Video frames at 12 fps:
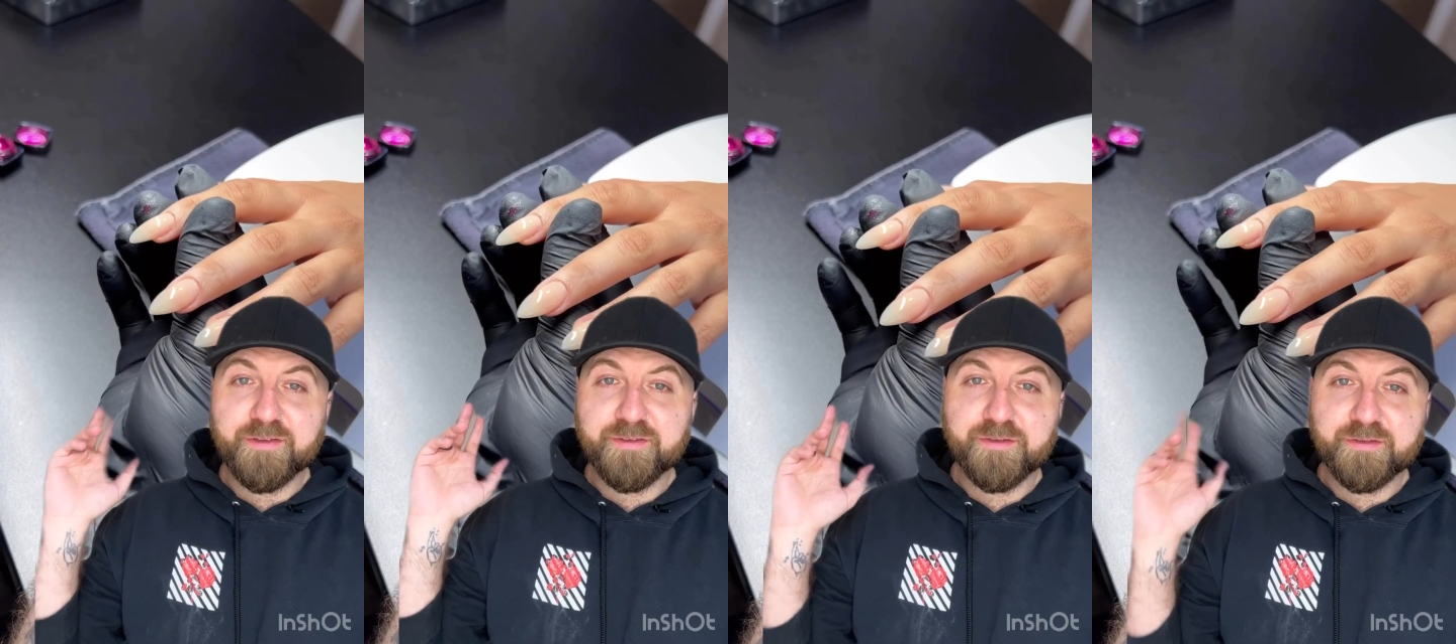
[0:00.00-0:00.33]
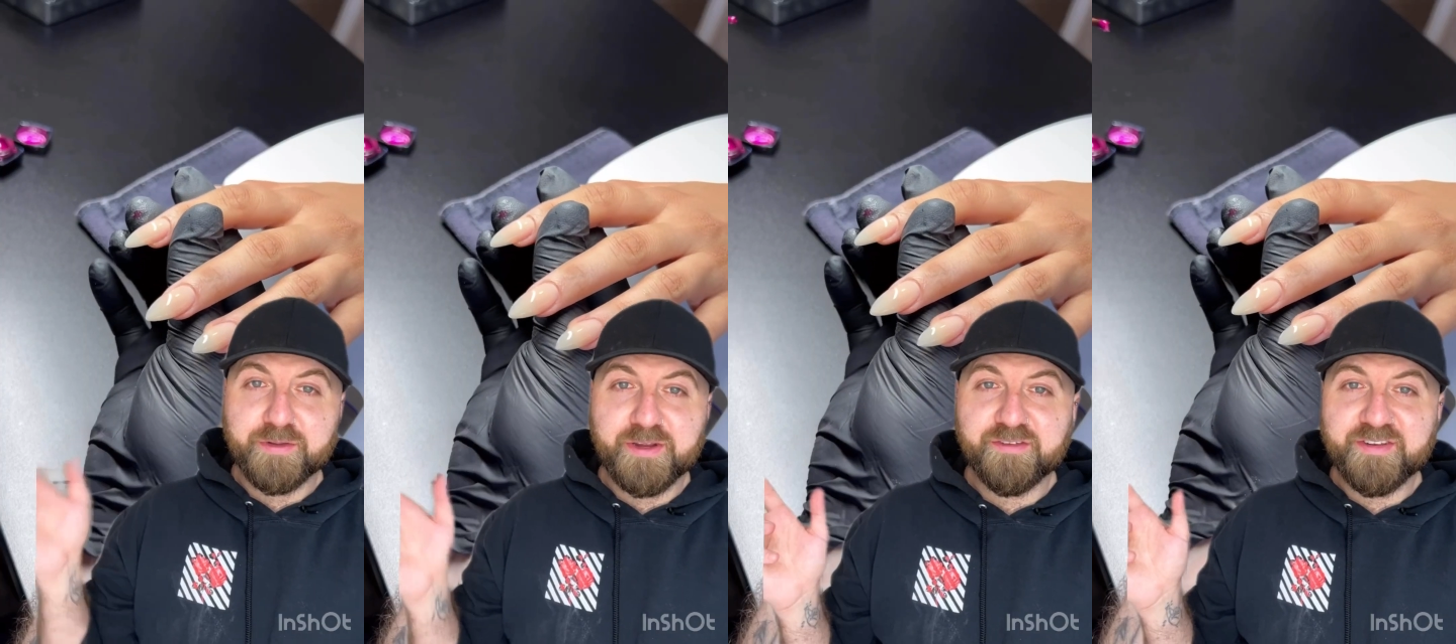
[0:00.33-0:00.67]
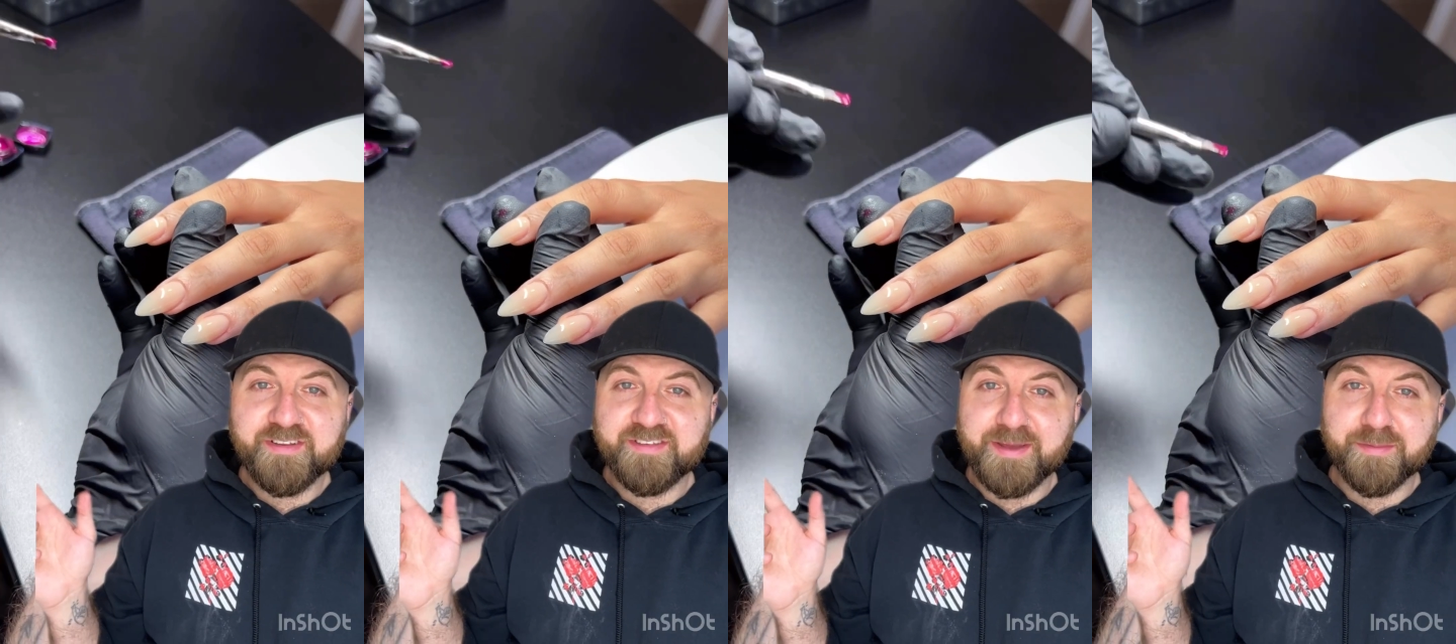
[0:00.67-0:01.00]
So here's an
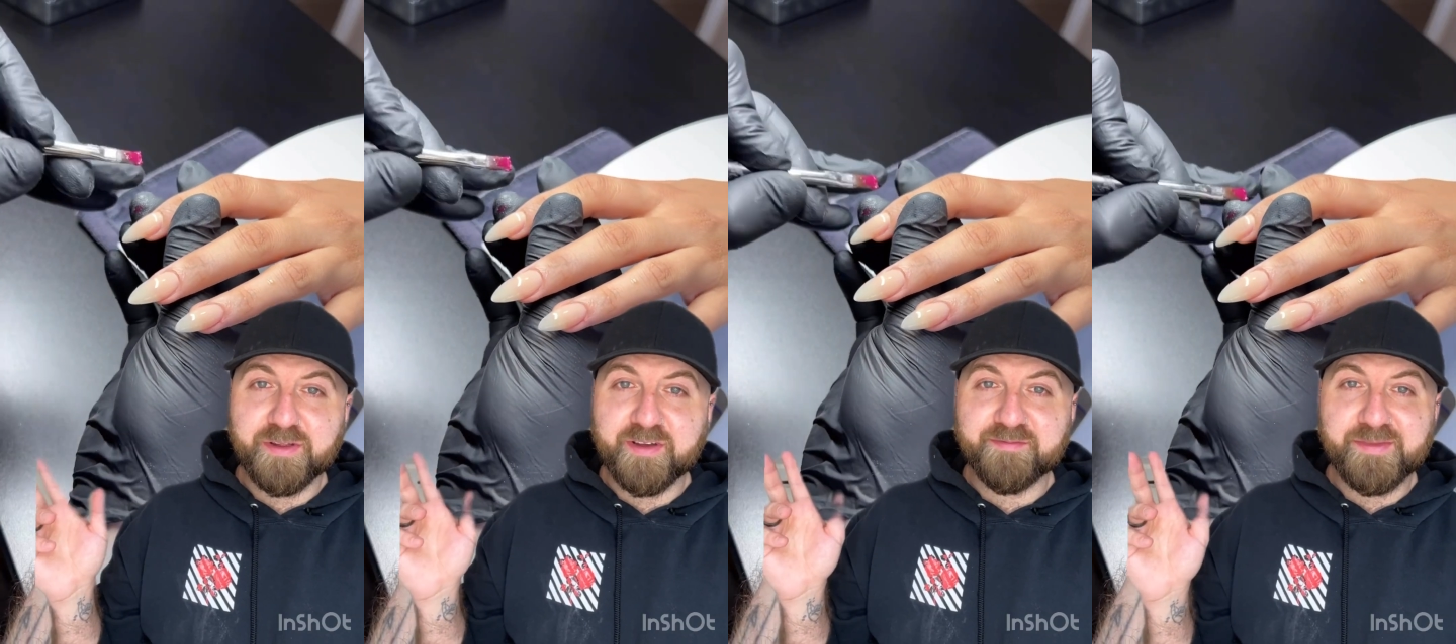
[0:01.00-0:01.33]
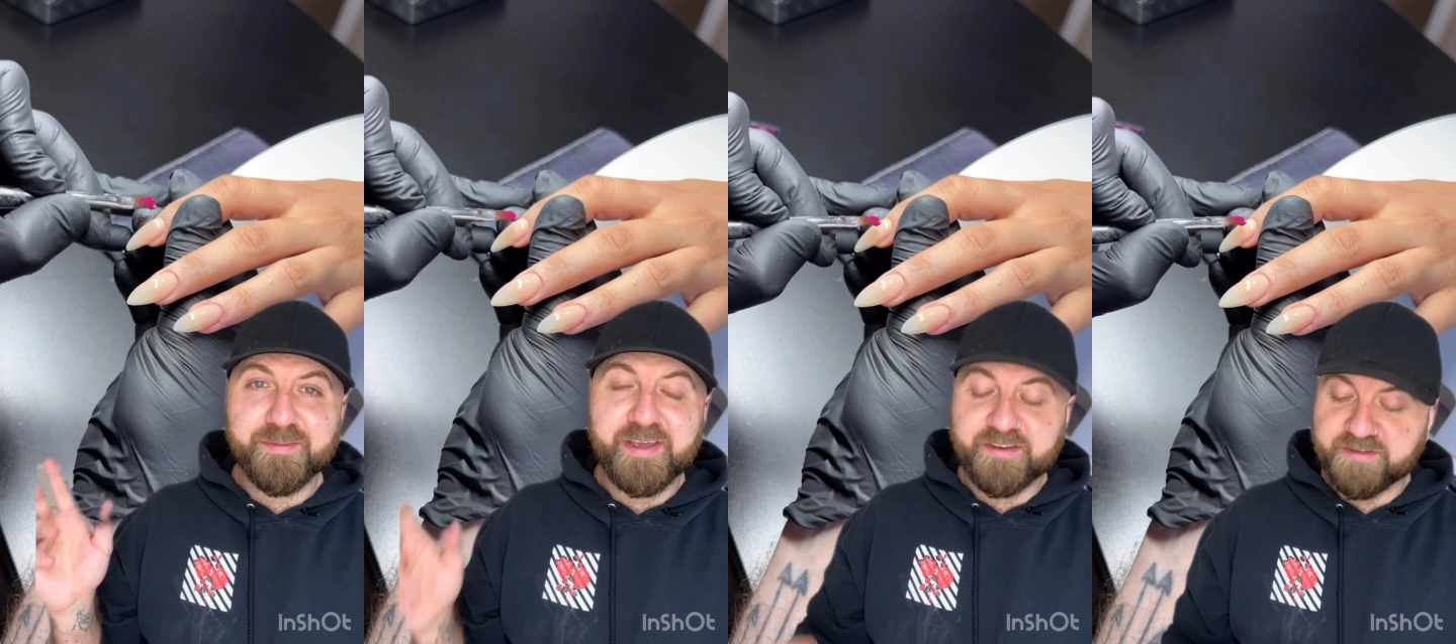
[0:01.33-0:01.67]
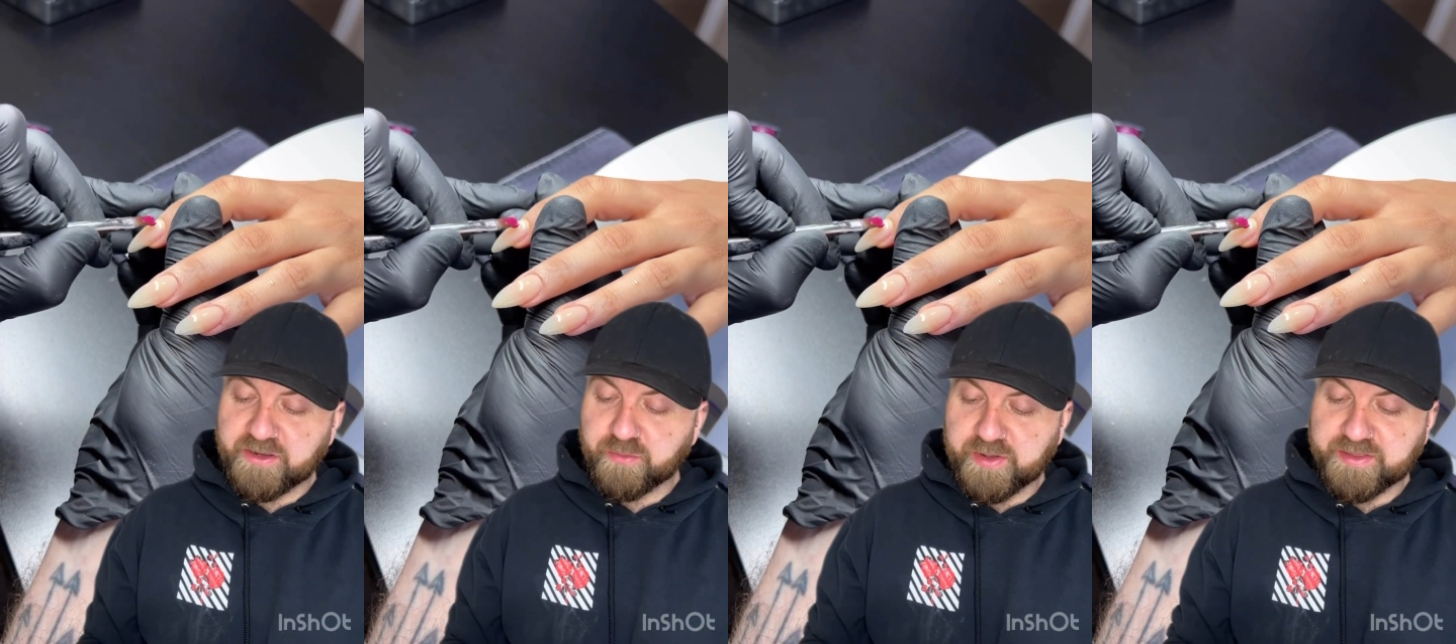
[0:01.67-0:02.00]
example of me
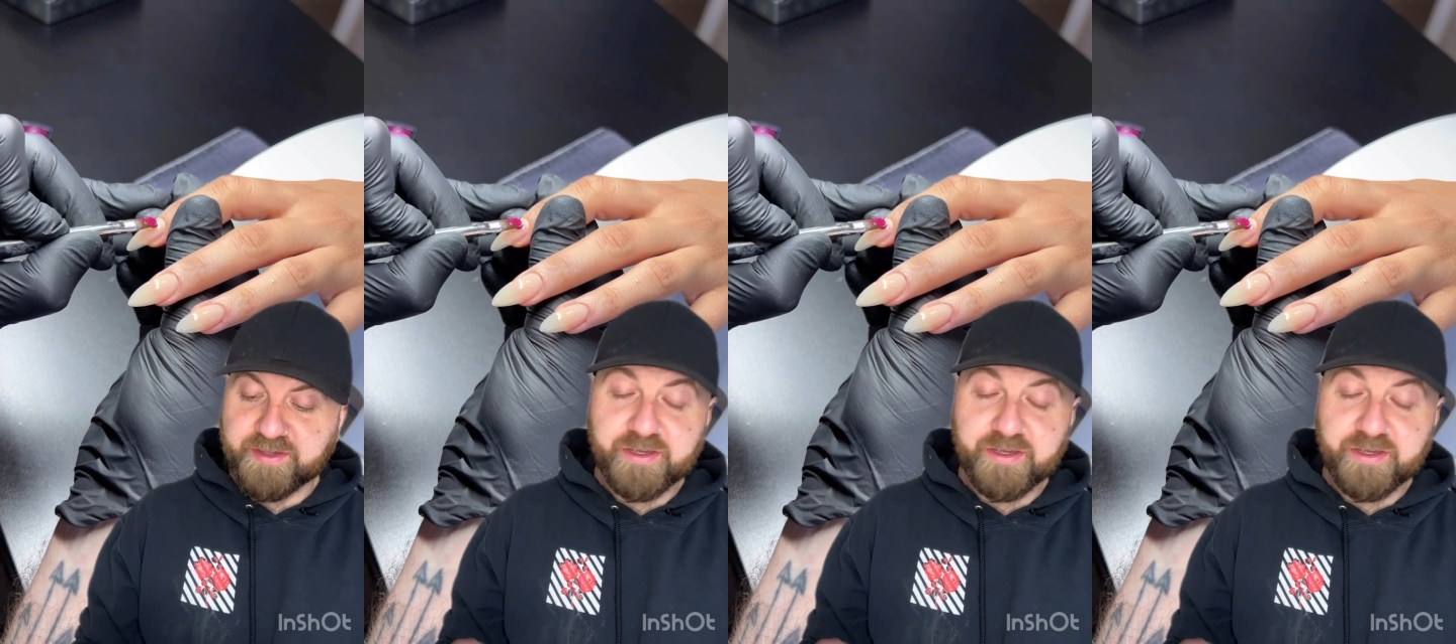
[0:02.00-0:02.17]
painting with